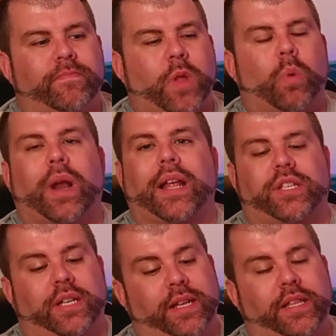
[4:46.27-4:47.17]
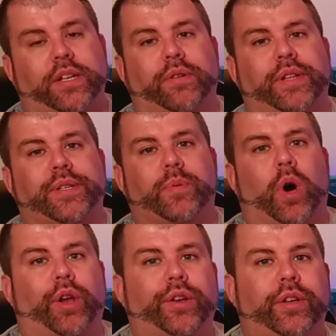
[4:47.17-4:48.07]
Well, actually, there's only this
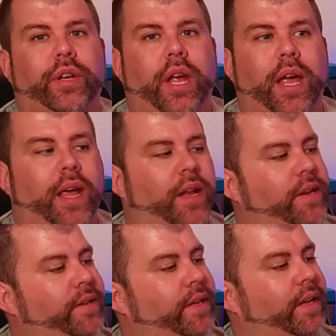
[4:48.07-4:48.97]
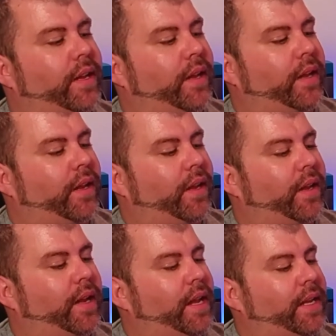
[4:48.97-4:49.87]
one, and
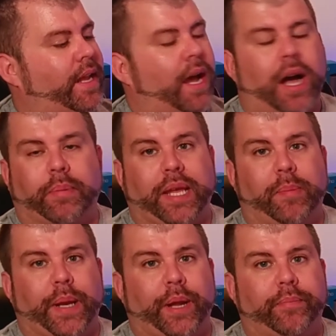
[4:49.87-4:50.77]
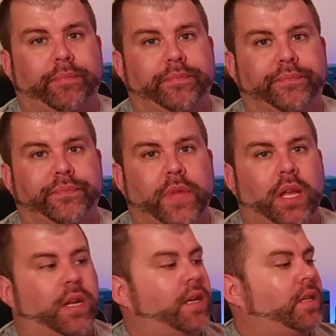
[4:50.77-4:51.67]
yeah, I'm keeping it.
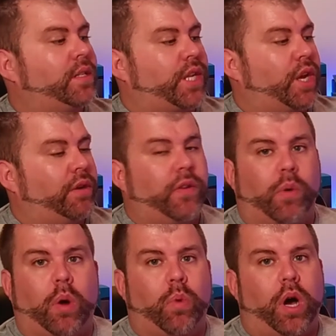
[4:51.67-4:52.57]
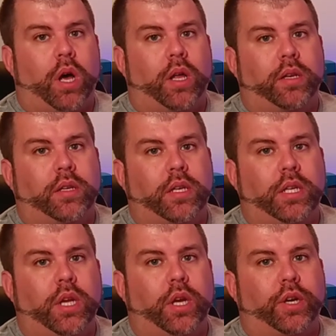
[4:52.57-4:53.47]
So if you want one,
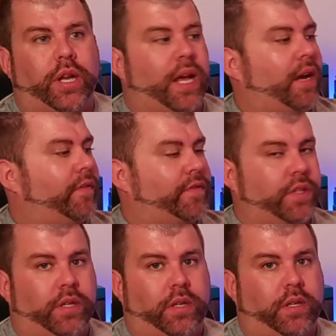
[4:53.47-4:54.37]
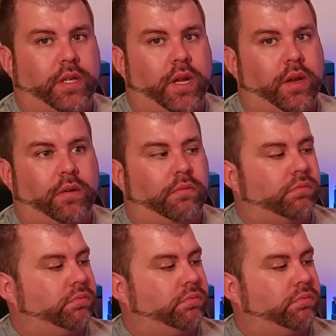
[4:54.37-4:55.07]
you're gonna have to, you know,